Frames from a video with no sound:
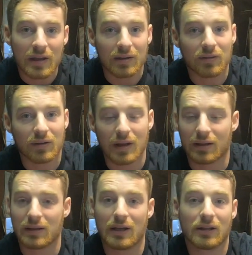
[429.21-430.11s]
It's
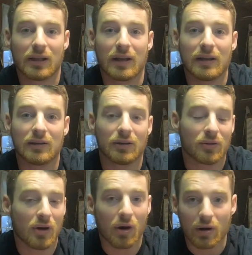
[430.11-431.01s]
in LA and
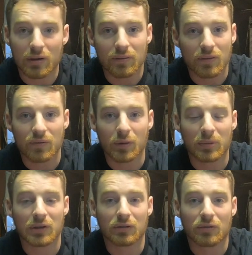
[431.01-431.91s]
in the heart of the
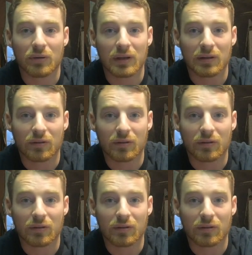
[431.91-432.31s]
film industry.